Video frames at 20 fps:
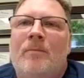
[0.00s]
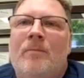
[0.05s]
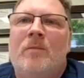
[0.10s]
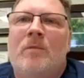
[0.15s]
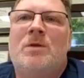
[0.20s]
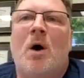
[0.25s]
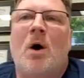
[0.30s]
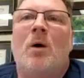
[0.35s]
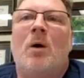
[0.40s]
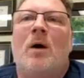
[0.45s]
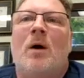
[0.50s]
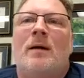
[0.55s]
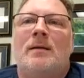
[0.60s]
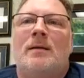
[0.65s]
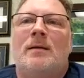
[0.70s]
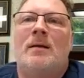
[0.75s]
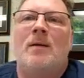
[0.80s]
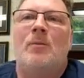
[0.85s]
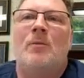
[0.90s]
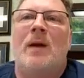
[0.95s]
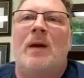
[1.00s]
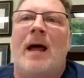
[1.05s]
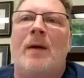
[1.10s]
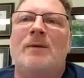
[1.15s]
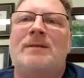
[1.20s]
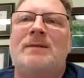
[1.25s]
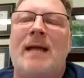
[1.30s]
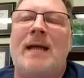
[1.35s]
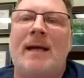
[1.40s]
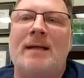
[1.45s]
so what I
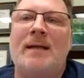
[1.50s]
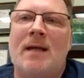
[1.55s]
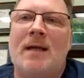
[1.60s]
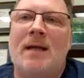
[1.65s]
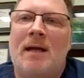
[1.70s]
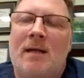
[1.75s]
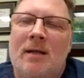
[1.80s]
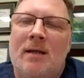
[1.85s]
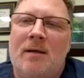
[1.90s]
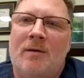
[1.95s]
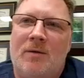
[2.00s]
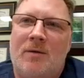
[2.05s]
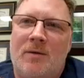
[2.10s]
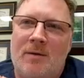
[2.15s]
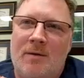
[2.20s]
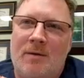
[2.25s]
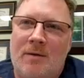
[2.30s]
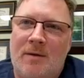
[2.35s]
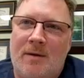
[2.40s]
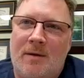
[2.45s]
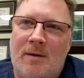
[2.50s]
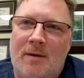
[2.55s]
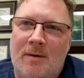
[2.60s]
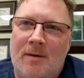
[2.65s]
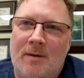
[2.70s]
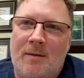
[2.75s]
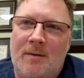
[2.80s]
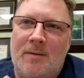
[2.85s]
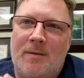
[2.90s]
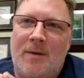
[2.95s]
would say is
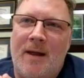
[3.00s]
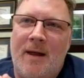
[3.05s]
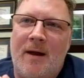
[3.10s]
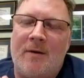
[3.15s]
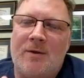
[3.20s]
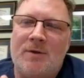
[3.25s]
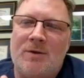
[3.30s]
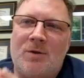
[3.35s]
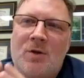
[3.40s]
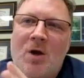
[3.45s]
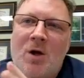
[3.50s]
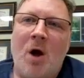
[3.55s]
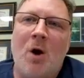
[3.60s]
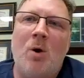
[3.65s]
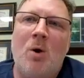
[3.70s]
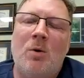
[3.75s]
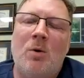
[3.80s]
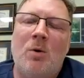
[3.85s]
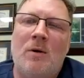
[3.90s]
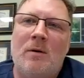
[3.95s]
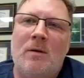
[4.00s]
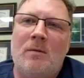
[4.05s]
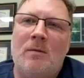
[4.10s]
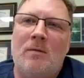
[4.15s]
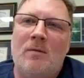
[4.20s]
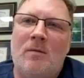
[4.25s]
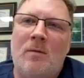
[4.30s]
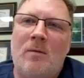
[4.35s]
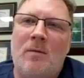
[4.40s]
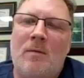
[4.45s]
there's no,
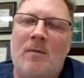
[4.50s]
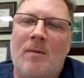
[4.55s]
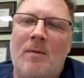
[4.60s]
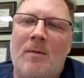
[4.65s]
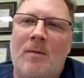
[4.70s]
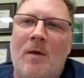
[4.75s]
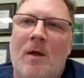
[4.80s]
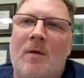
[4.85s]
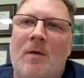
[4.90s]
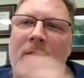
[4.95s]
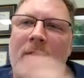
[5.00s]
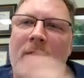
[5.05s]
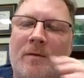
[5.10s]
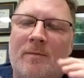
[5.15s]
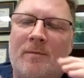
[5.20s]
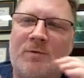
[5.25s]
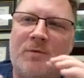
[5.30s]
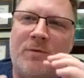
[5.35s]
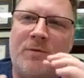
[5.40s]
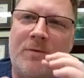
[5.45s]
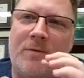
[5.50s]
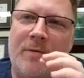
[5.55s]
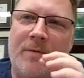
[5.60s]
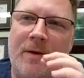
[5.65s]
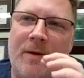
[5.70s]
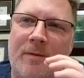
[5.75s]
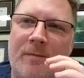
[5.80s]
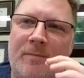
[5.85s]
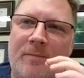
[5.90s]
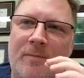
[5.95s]
the
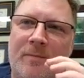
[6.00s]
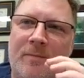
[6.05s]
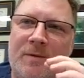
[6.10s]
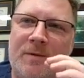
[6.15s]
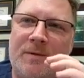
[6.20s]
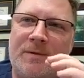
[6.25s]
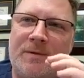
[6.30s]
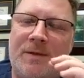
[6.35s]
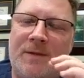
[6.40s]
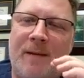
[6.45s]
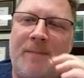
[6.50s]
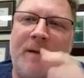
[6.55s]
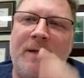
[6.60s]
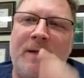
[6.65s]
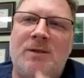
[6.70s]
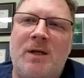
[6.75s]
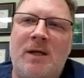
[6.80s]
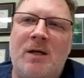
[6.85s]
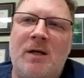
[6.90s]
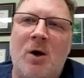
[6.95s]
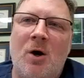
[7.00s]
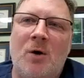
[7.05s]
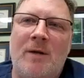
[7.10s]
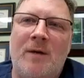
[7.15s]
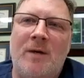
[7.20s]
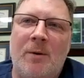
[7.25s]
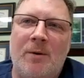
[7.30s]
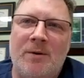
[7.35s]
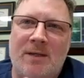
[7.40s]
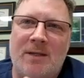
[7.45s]
CPT code
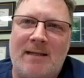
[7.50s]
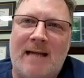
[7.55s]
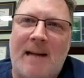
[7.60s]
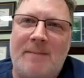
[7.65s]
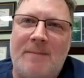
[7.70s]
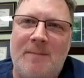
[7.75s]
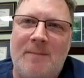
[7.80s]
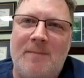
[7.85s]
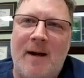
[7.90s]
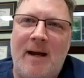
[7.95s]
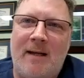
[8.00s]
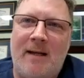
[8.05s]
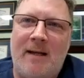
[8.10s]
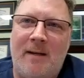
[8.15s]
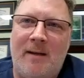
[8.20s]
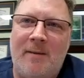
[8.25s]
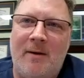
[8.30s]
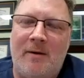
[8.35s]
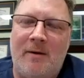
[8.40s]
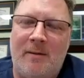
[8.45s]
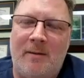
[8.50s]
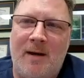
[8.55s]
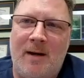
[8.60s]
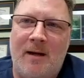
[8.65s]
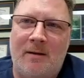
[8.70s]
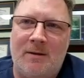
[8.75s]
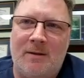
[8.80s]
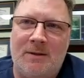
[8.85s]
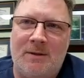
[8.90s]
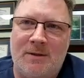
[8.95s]
that was adopted by the American
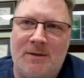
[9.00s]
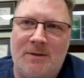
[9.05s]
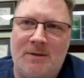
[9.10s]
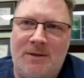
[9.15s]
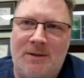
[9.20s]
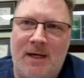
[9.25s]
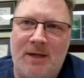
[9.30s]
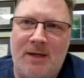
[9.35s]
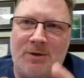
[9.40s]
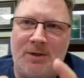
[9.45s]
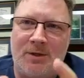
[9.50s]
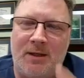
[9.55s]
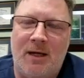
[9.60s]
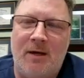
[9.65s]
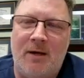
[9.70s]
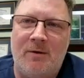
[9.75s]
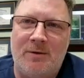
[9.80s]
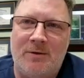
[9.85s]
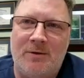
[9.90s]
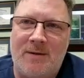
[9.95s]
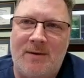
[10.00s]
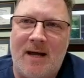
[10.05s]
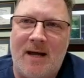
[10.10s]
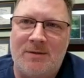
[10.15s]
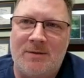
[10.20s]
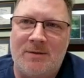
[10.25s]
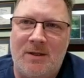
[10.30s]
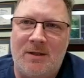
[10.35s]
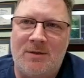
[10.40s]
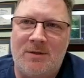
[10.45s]
Medical Association here in
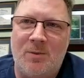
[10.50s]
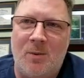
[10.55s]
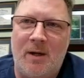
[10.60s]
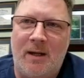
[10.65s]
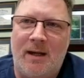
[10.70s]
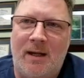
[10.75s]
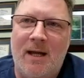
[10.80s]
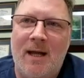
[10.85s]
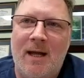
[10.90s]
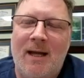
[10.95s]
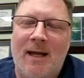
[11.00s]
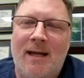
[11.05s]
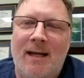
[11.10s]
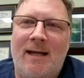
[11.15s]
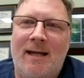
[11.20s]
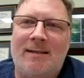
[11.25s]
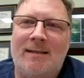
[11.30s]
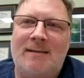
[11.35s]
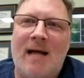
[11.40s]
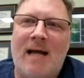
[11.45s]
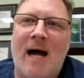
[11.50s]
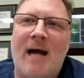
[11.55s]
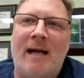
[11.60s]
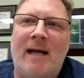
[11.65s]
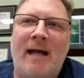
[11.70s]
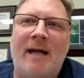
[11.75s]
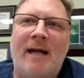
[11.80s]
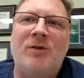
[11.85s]
2020 is not a